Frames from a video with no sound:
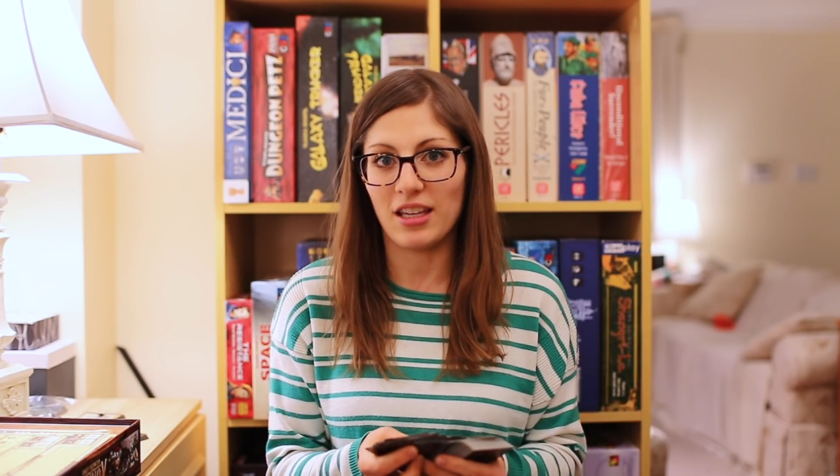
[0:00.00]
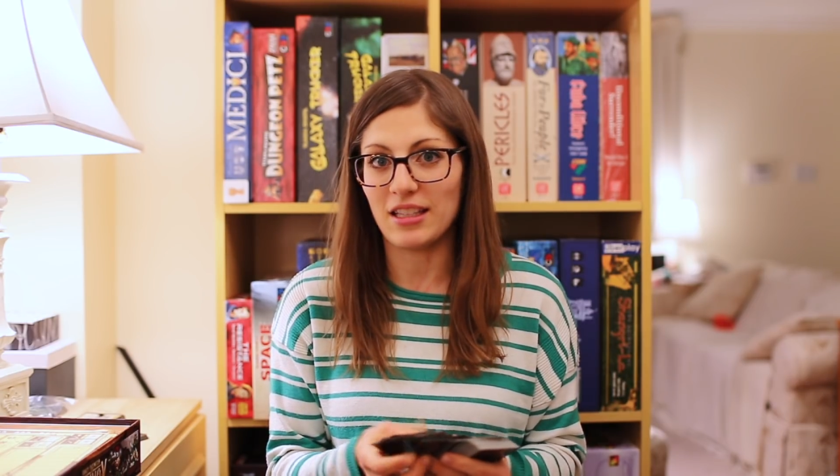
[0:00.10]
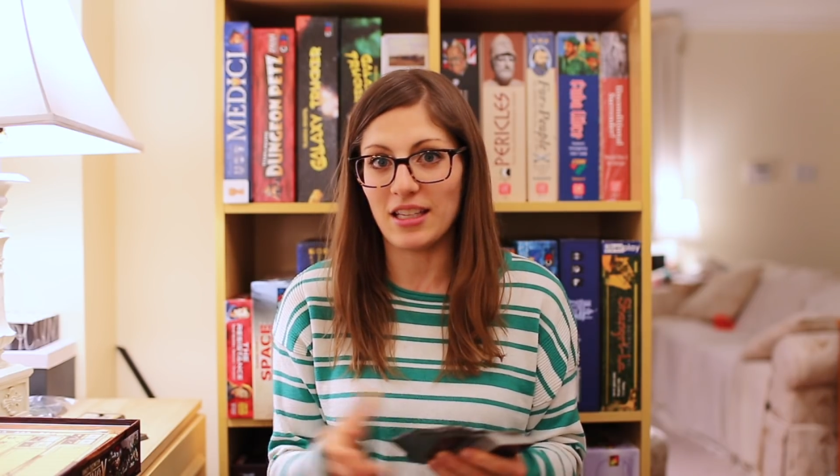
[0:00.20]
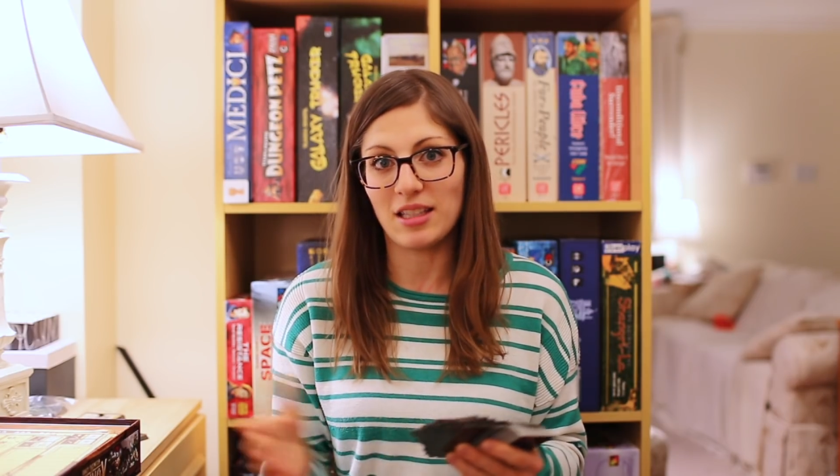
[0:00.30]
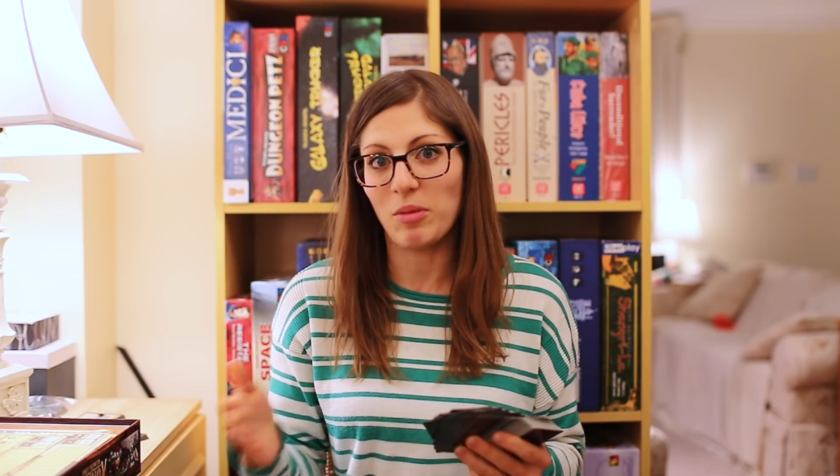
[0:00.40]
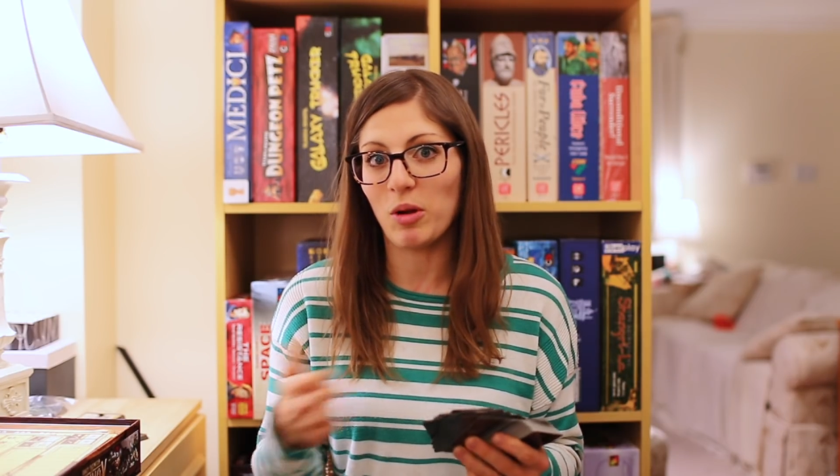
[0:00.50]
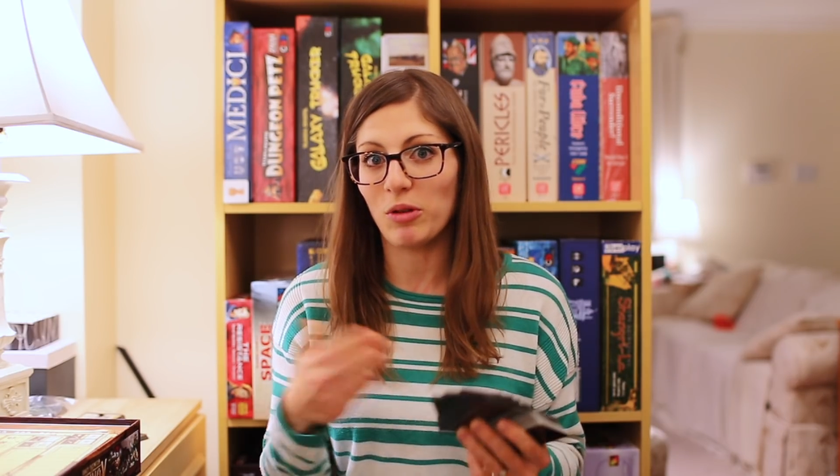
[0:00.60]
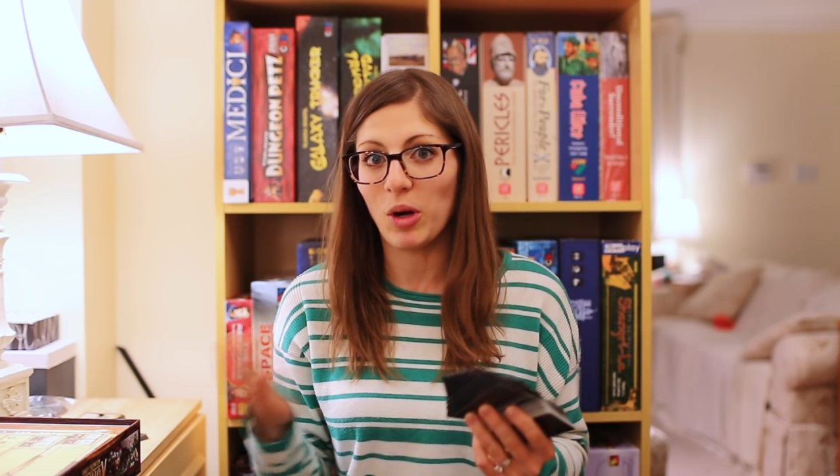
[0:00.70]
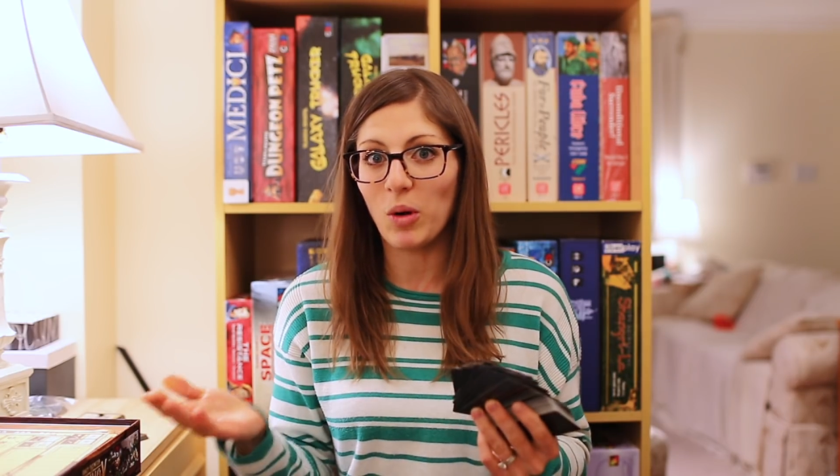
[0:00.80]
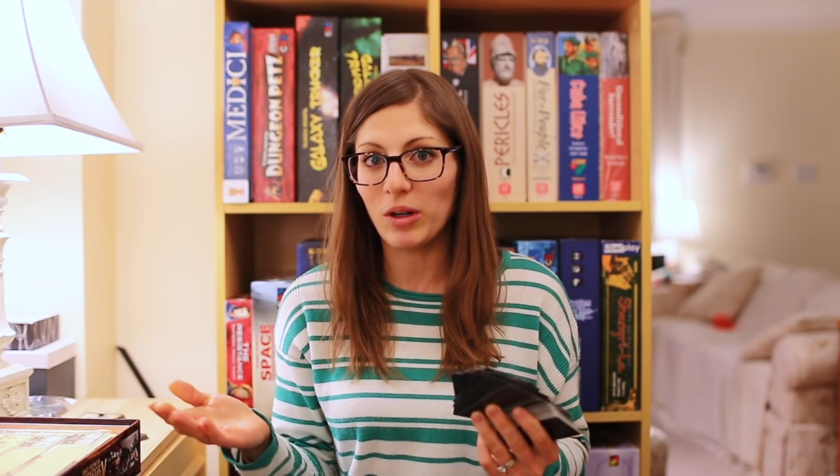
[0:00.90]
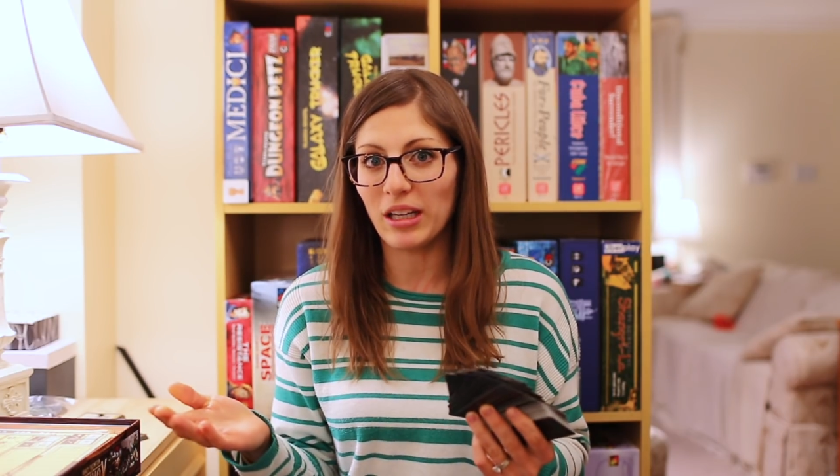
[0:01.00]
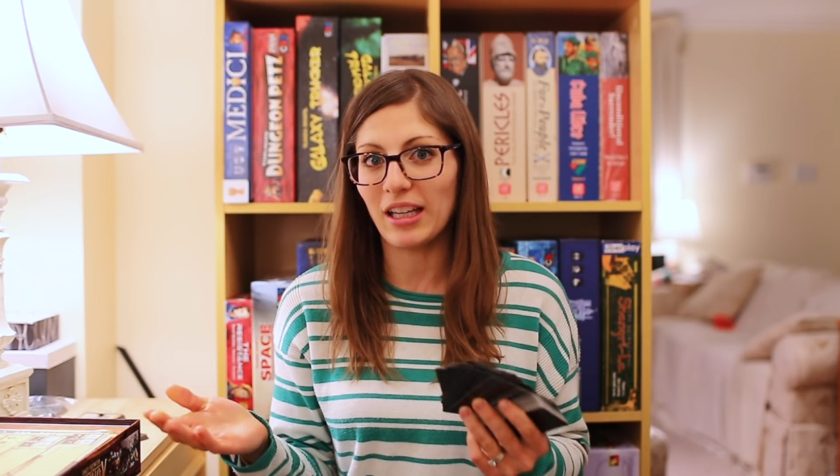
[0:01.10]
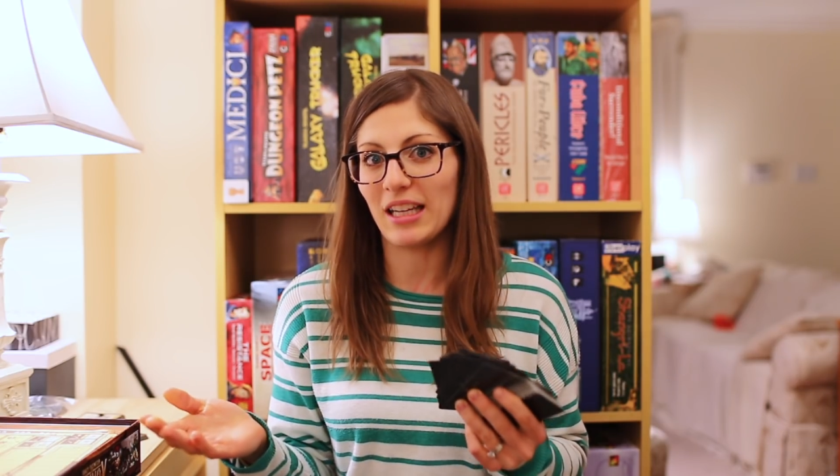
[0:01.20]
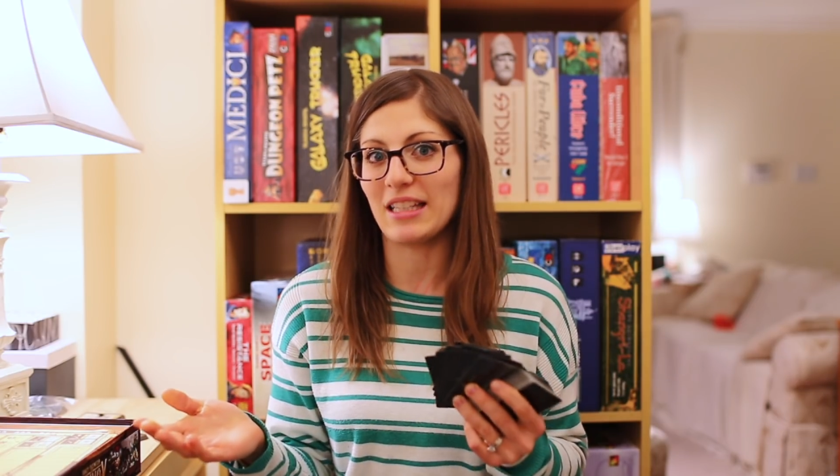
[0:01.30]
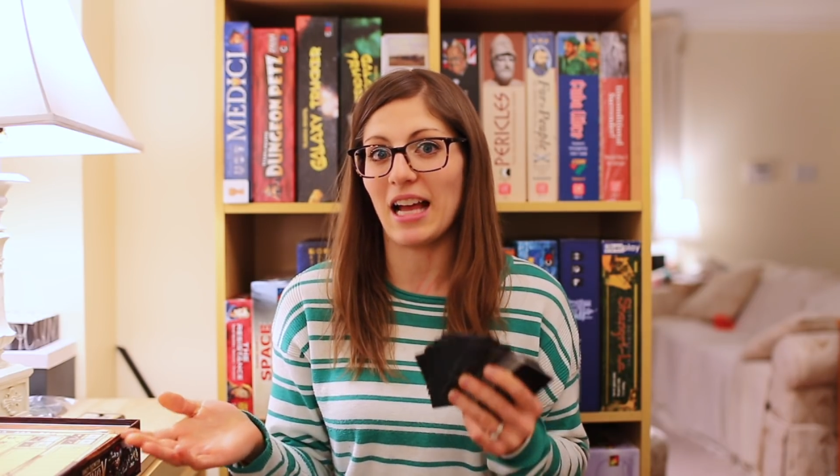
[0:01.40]
He sets about
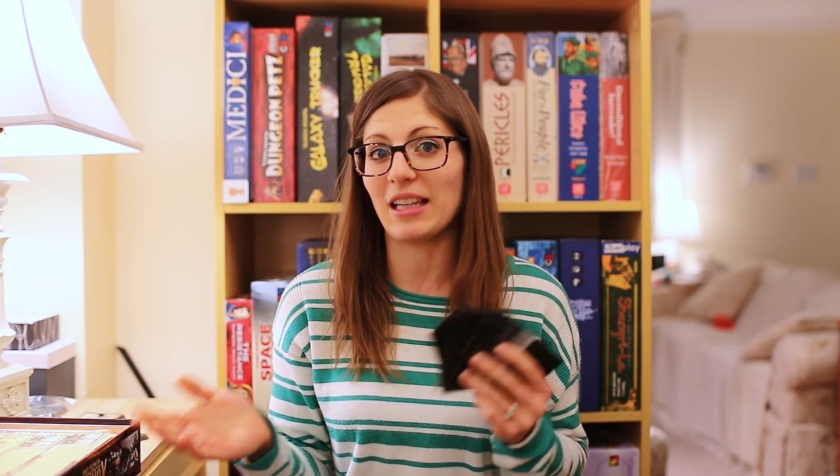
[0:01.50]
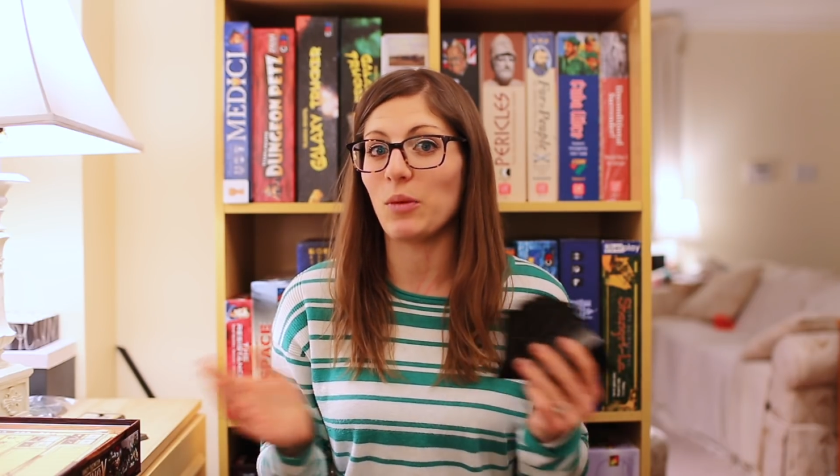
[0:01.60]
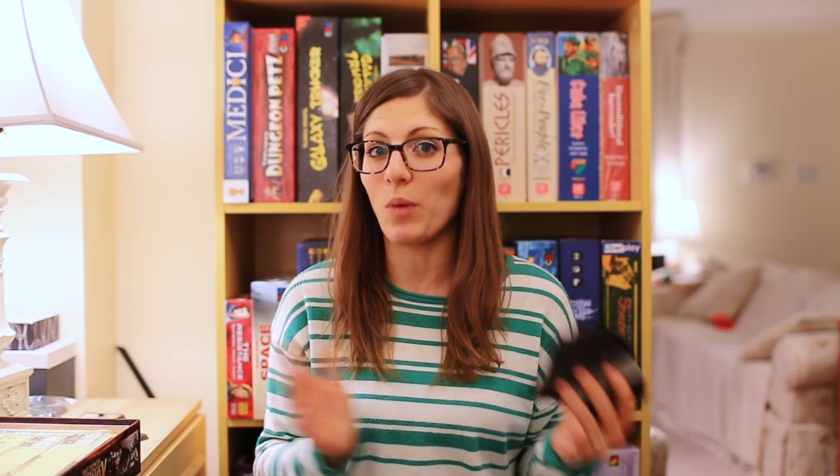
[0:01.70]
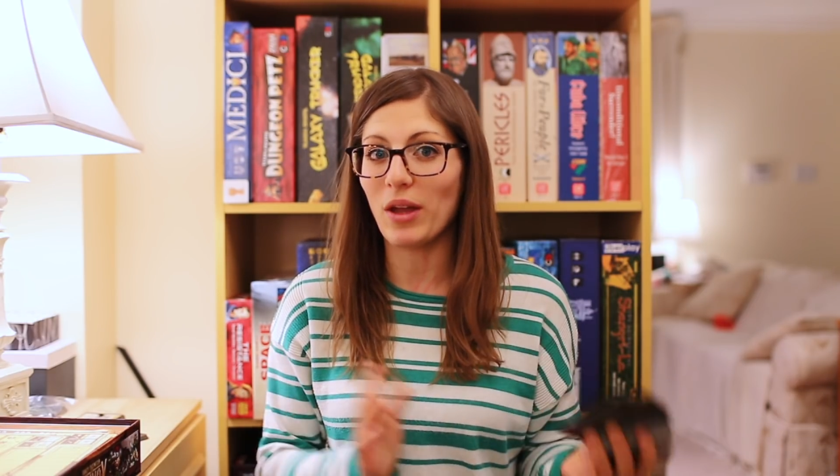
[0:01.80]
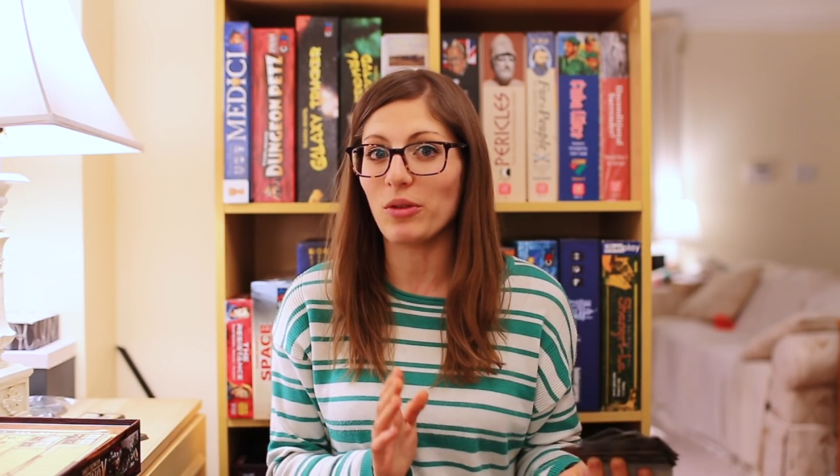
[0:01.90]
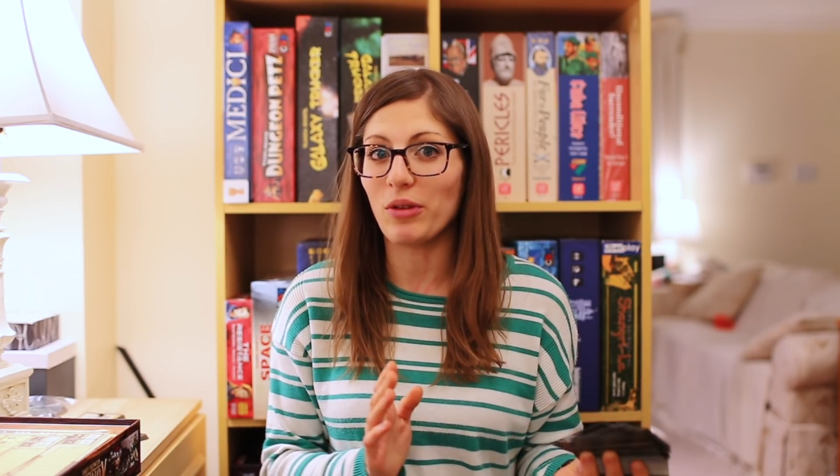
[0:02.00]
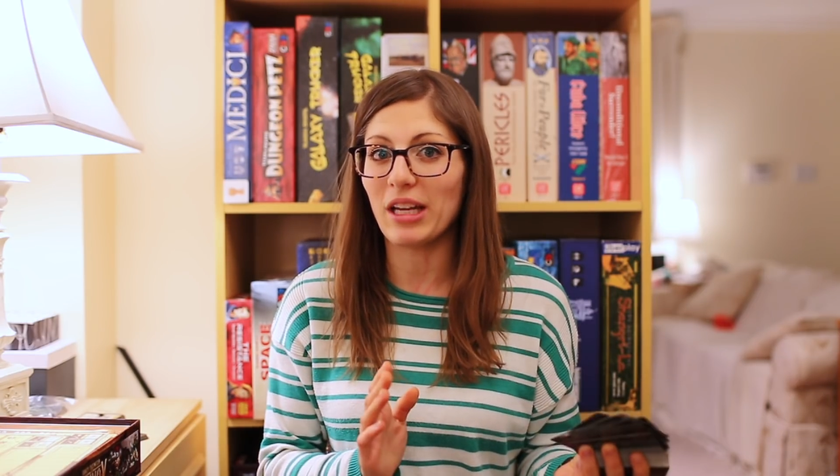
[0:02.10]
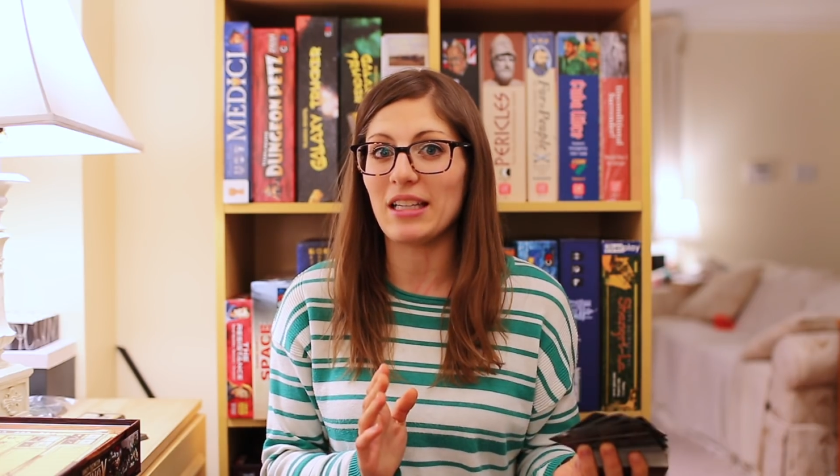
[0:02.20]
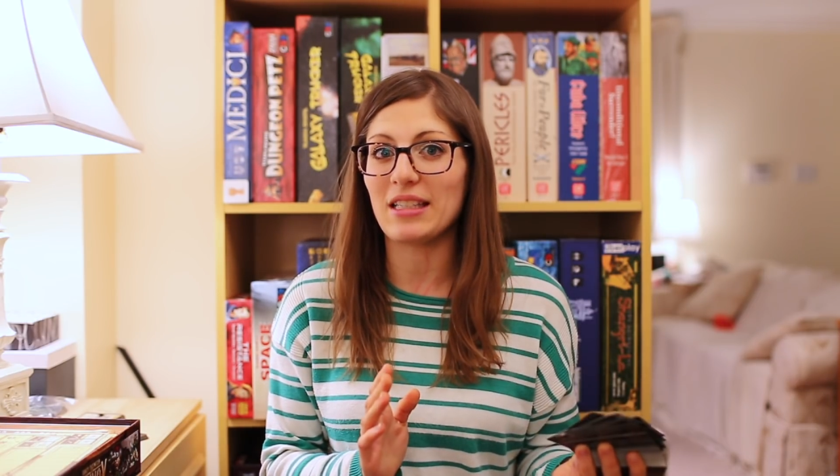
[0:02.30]
recording exactly when the rainy